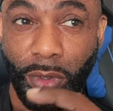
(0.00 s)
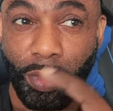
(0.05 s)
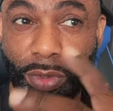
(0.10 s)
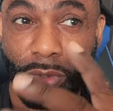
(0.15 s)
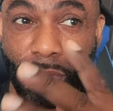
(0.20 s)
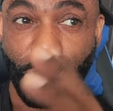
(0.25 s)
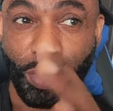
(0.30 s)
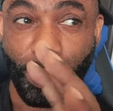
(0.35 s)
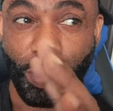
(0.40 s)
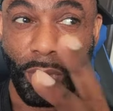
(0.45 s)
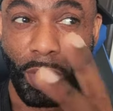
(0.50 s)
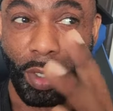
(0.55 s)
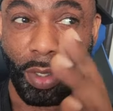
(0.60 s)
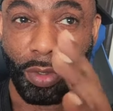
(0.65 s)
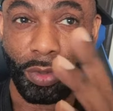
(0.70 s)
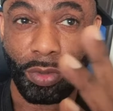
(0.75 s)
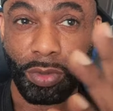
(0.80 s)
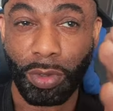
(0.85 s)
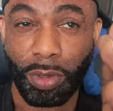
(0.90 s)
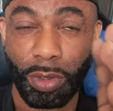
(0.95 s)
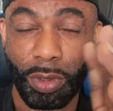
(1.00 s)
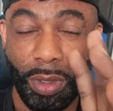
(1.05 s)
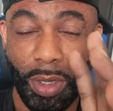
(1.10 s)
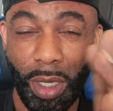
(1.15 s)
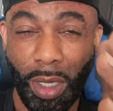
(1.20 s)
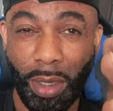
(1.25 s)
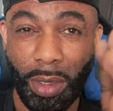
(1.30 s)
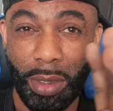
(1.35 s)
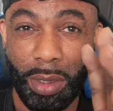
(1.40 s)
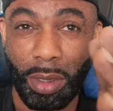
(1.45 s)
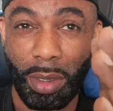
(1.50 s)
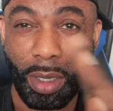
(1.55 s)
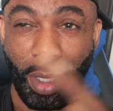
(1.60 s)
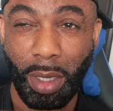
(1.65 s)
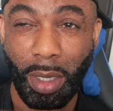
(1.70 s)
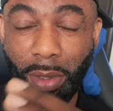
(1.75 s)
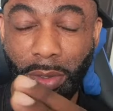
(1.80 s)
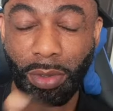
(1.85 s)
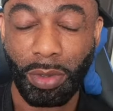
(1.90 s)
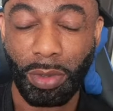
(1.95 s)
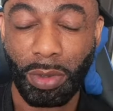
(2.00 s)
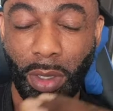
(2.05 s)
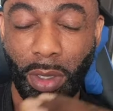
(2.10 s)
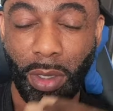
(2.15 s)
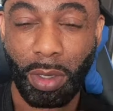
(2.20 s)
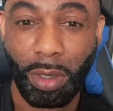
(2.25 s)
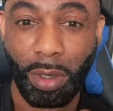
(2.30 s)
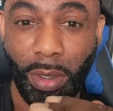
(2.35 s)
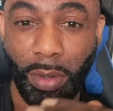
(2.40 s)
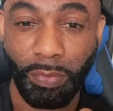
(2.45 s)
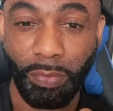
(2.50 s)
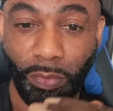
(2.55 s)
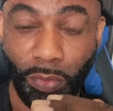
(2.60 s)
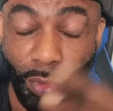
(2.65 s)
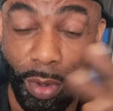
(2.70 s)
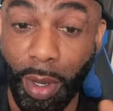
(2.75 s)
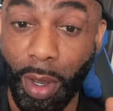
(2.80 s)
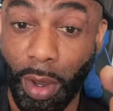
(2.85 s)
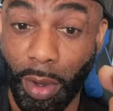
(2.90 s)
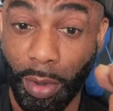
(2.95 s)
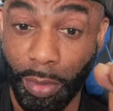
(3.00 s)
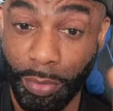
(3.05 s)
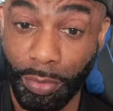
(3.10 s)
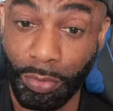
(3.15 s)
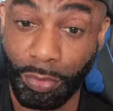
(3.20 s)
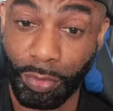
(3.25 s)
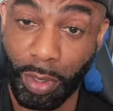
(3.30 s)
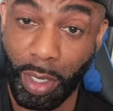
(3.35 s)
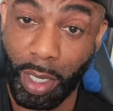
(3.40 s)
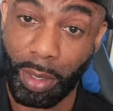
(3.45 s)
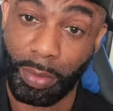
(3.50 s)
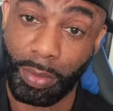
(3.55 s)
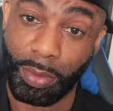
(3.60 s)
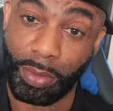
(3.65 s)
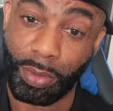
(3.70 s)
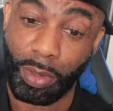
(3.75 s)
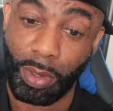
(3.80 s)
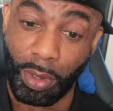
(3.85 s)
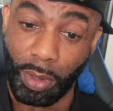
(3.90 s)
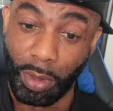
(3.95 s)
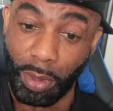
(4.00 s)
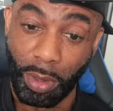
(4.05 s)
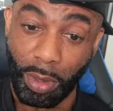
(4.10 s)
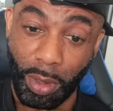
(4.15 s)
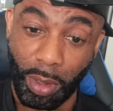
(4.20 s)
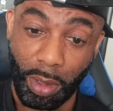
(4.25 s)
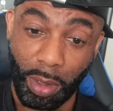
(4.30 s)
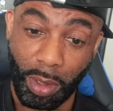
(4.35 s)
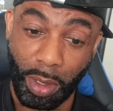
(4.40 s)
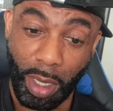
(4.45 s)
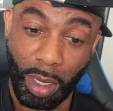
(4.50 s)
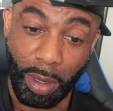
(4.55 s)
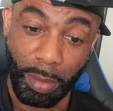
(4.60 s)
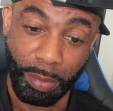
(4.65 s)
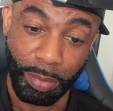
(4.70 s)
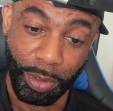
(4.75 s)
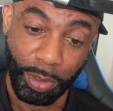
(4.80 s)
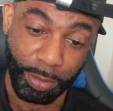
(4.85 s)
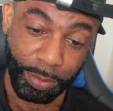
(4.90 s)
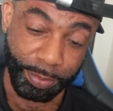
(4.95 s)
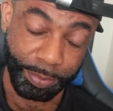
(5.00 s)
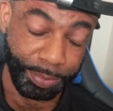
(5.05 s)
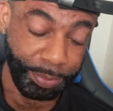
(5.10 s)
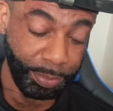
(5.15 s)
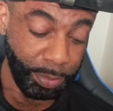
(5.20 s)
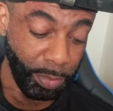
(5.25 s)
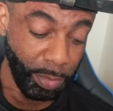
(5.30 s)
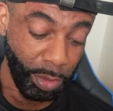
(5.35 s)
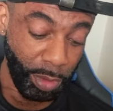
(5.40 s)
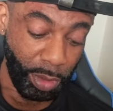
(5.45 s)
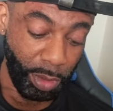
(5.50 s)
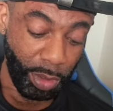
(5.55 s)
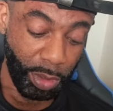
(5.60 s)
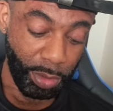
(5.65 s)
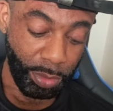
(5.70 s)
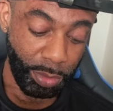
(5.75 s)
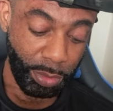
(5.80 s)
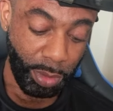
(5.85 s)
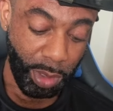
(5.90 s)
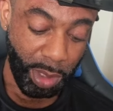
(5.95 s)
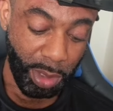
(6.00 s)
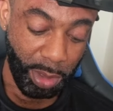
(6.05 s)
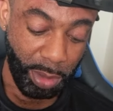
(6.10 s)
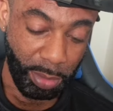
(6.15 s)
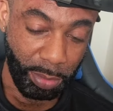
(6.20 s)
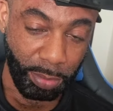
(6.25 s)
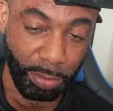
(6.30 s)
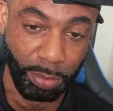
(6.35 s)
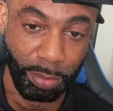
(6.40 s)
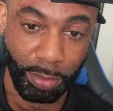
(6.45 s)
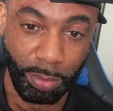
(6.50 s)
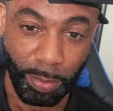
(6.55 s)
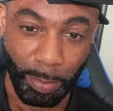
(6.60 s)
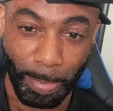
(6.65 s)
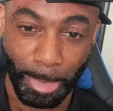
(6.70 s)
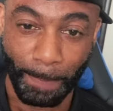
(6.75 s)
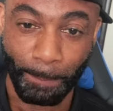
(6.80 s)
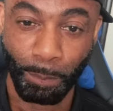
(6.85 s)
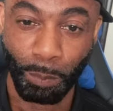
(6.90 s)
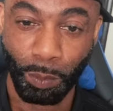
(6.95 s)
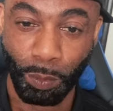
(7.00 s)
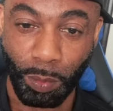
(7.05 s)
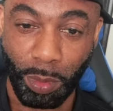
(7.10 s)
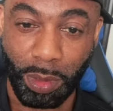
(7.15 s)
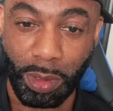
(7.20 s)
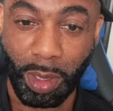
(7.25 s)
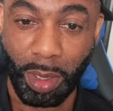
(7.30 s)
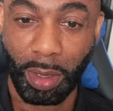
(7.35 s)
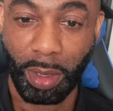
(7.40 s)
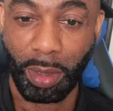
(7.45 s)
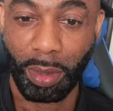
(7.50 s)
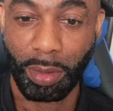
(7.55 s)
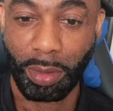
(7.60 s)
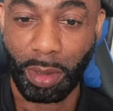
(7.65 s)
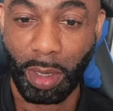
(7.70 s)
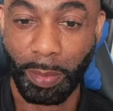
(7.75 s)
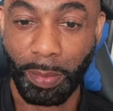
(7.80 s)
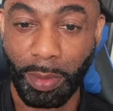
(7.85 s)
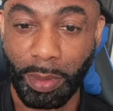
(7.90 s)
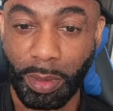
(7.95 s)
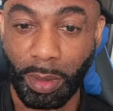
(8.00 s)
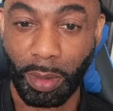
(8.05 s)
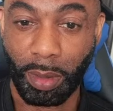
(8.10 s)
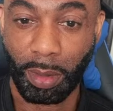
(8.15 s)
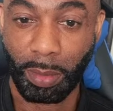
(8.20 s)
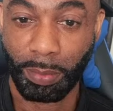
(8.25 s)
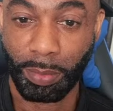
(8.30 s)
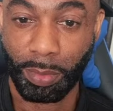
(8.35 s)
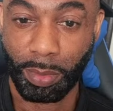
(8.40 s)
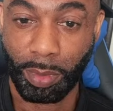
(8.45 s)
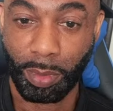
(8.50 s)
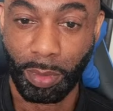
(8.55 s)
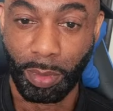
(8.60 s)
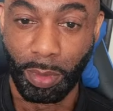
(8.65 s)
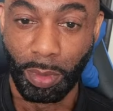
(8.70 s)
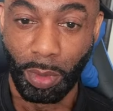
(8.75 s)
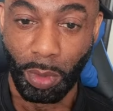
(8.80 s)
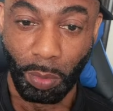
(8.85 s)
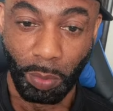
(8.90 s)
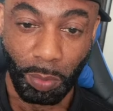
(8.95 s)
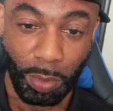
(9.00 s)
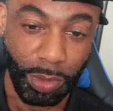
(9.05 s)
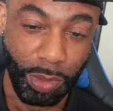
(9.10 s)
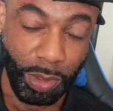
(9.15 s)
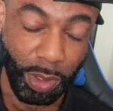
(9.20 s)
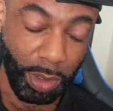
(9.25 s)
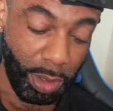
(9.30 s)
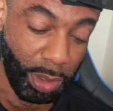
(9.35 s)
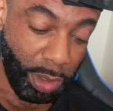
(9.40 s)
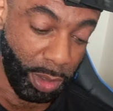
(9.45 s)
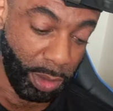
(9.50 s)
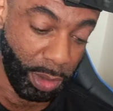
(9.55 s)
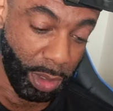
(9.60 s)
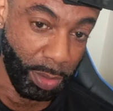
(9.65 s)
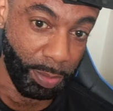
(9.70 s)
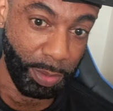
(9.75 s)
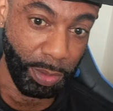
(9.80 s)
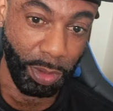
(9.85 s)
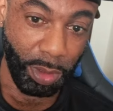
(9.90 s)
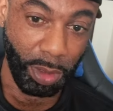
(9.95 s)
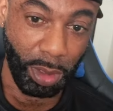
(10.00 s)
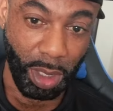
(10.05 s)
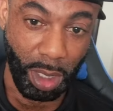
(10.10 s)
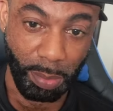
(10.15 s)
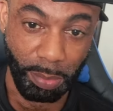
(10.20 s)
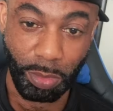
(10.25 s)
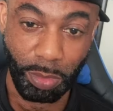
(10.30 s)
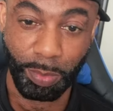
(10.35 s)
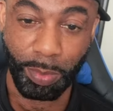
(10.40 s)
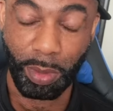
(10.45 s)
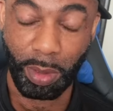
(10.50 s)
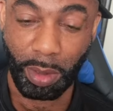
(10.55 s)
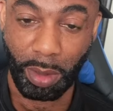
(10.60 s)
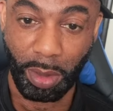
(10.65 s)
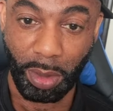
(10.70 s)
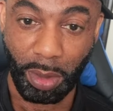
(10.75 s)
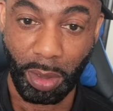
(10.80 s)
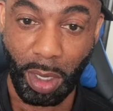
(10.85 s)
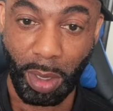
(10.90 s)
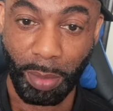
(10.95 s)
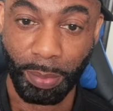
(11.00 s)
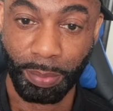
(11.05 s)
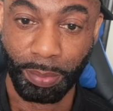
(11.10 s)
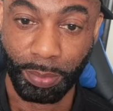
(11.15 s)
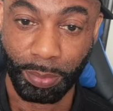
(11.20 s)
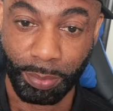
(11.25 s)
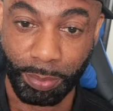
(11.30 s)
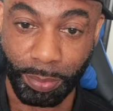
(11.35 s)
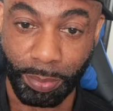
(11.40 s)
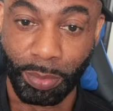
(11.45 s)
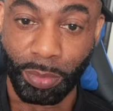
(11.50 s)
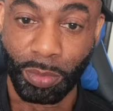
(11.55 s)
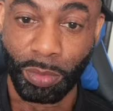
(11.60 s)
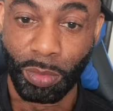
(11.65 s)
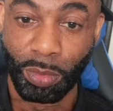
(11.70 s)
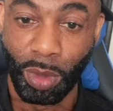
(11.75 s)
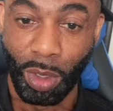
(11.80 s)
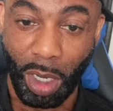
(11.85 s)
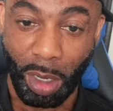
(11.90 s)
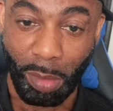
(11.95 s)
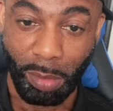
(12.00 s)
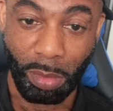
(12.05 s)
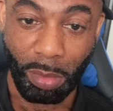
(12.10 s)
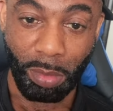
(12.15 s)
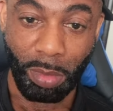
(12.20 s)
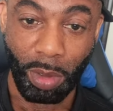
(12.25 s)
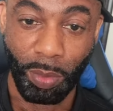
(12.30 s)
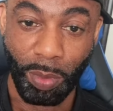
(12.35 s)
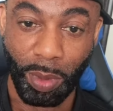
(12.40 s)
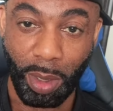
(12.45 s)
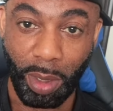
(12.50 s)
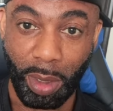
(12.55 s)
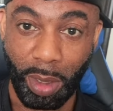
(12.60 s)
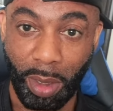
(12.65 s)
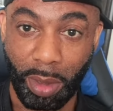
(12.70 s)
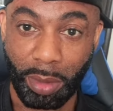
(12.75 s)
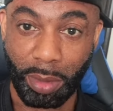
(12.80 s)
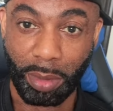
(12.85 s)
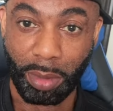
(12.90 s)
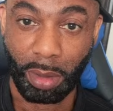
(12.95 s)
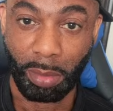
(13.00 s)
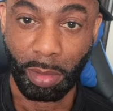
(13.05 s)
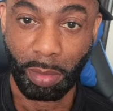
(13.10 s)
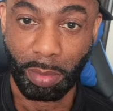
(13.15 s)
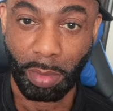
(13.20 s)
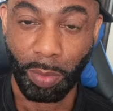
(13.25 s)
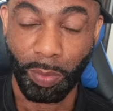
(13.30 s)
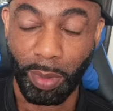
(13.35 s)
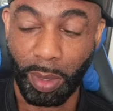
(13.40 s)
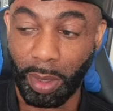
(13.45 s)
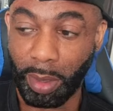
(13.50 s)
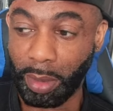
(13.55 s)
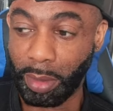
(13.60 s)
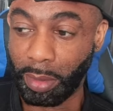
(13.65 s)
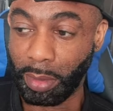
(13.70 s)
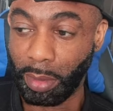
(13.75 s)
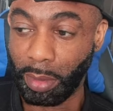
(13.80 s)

289, just under 300 hours in that. But, you know, we take each step as it comes. We take each step as it comes. But yeah, I'm on my way, guys. I'm on my way